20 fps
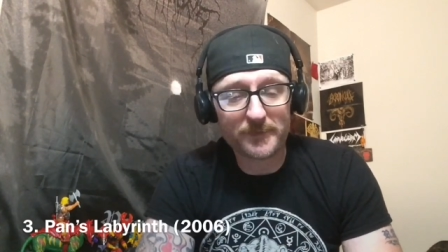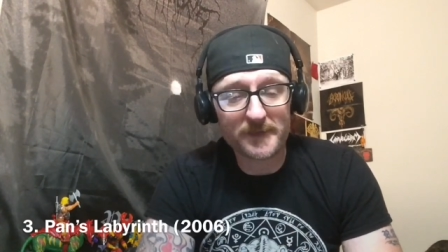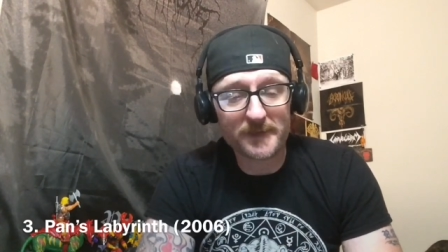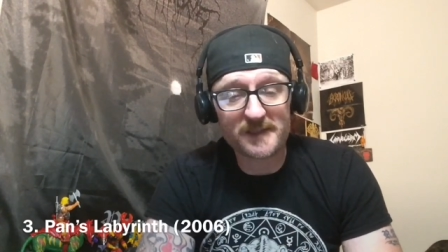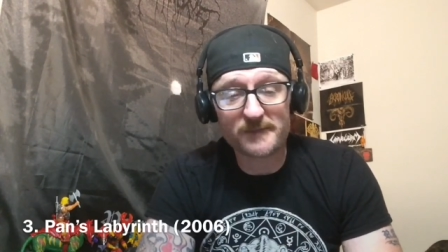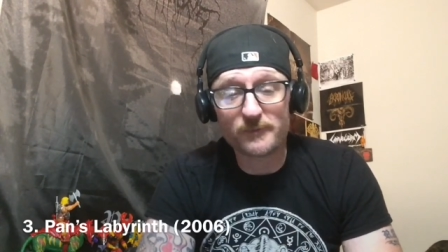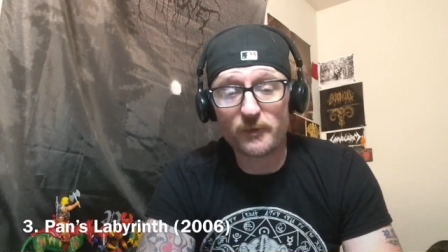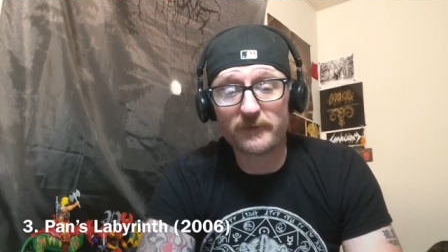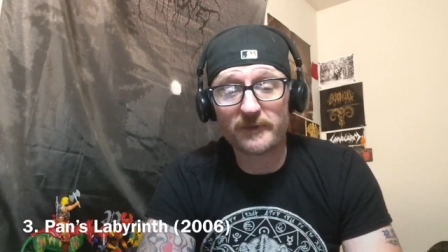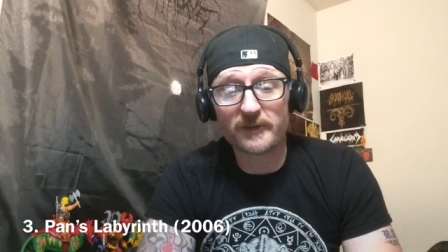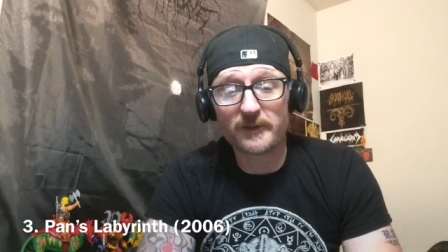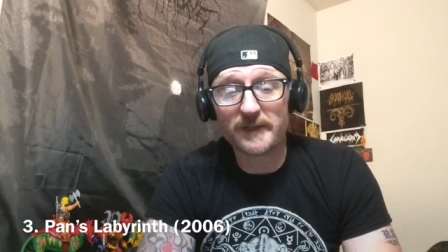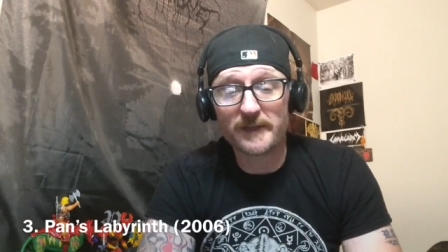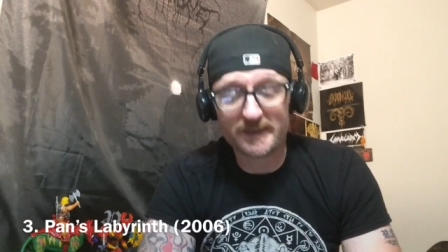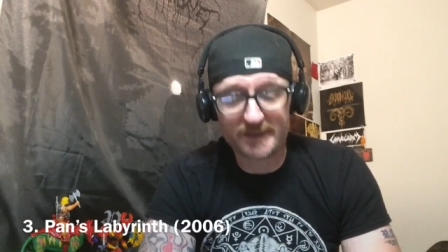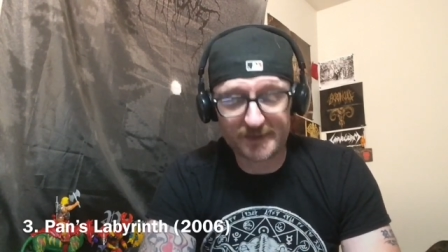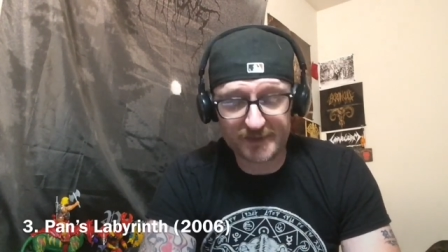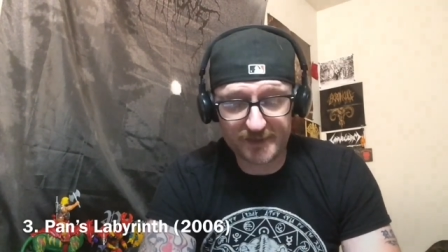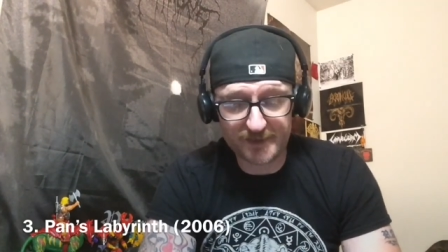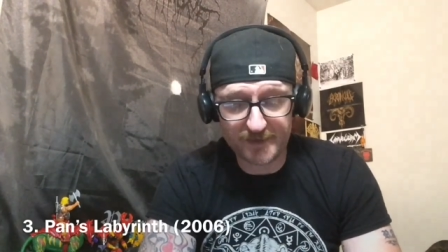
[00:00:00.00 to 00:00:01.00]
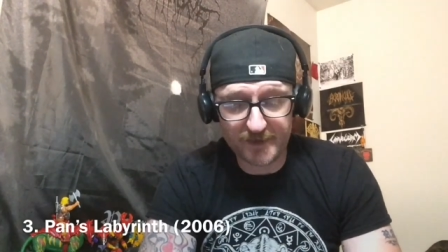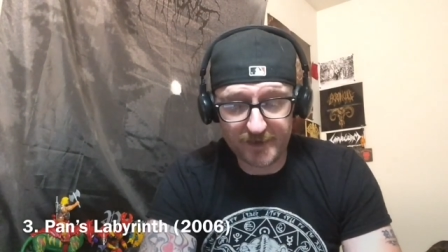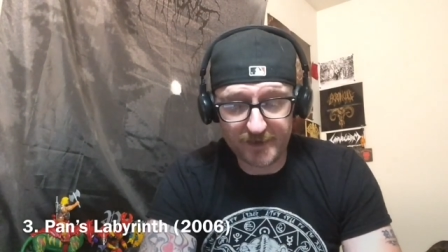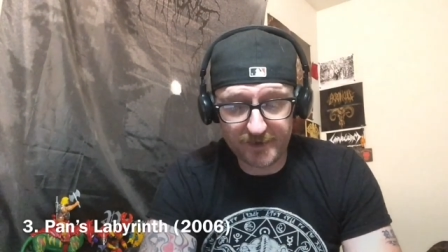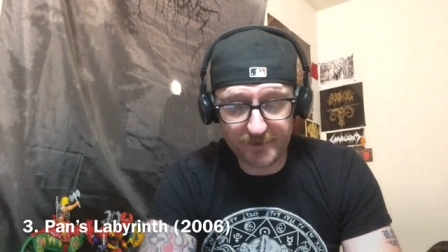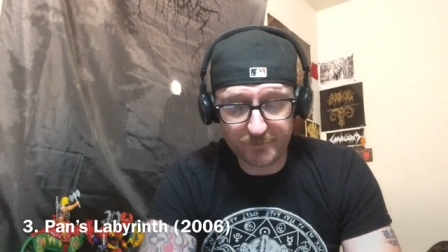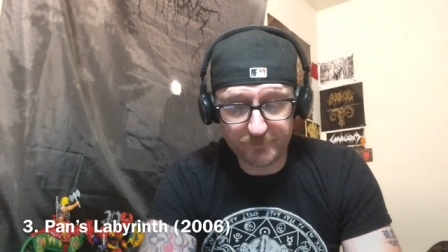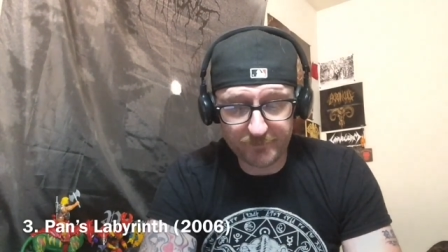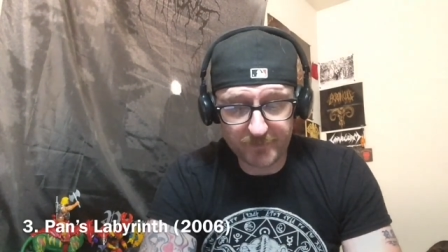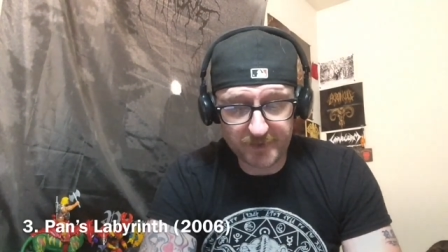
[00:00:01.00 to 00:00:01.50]
these movie lists.
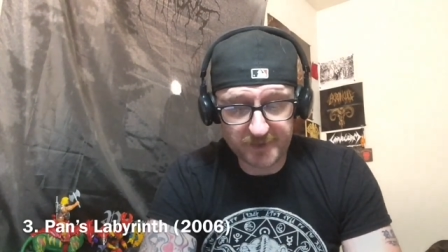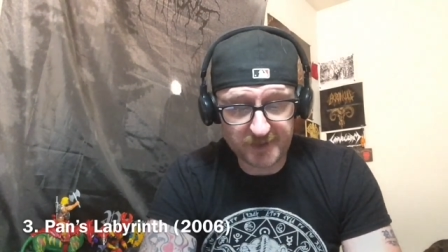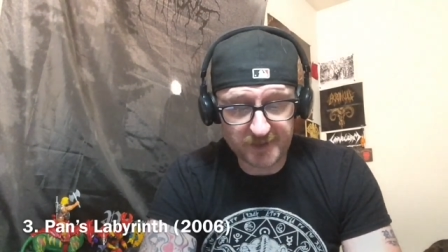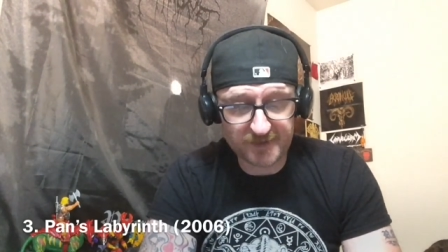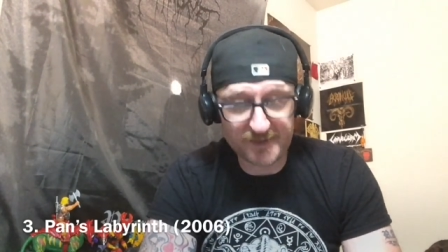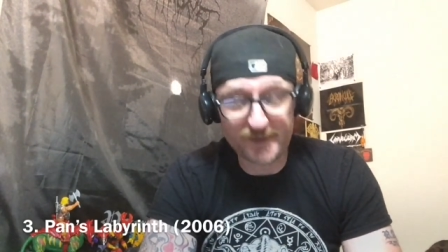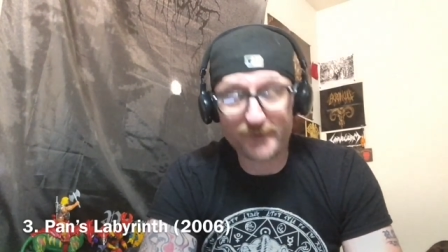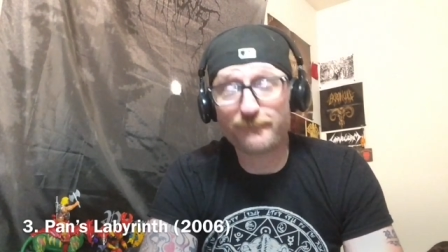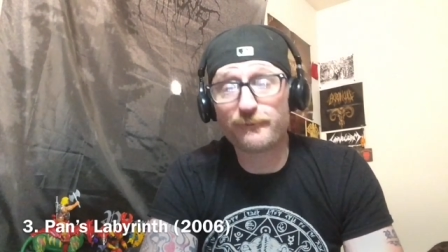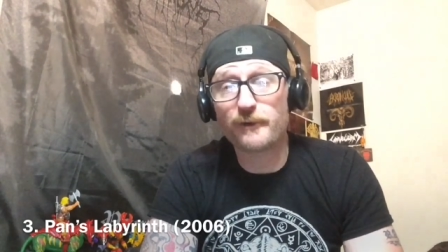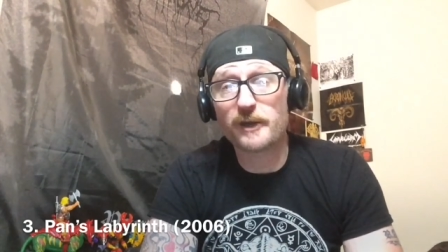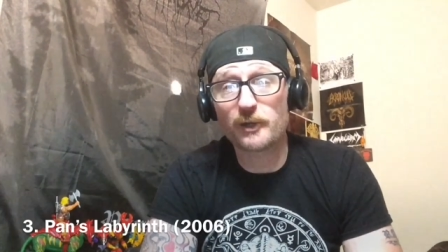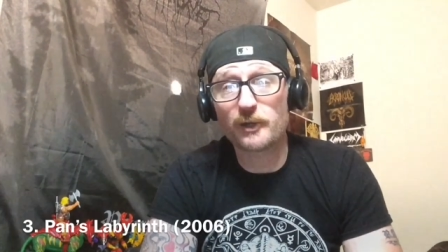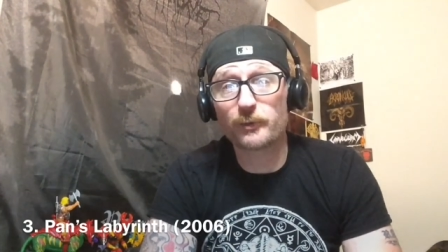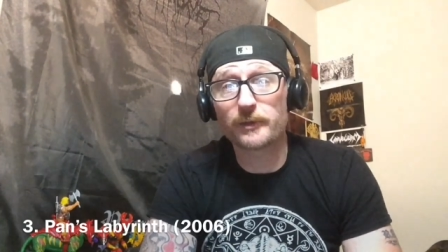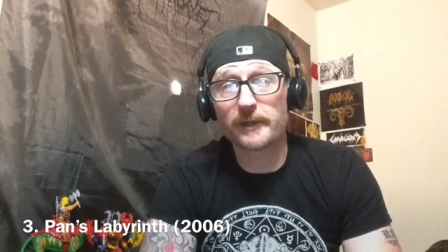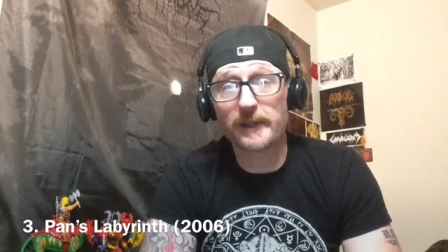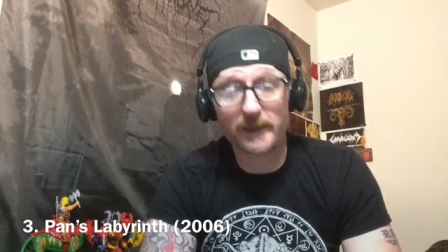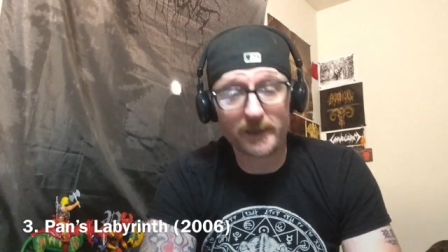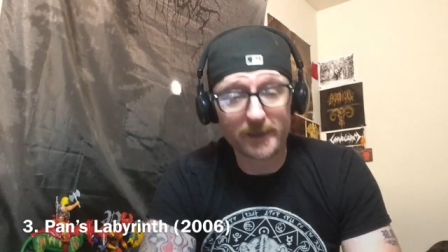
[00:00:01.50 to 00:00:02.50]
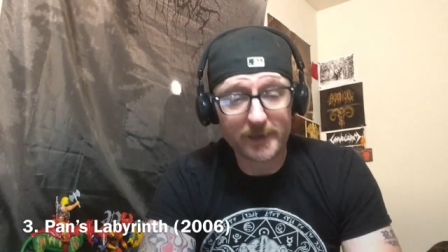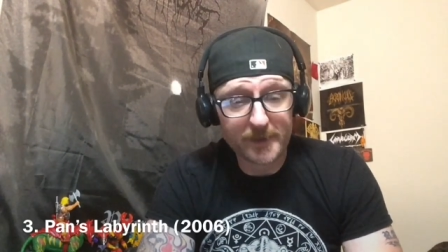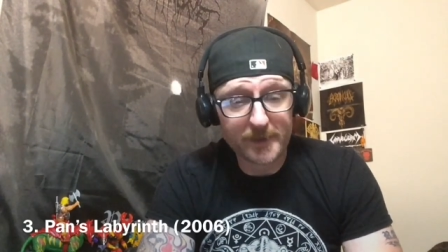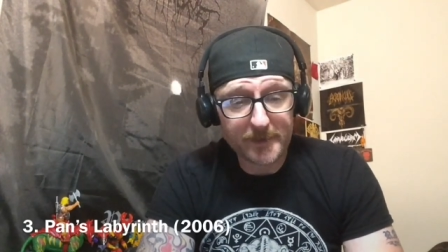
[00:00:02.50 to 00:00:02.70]
Uh, let's just say frequently.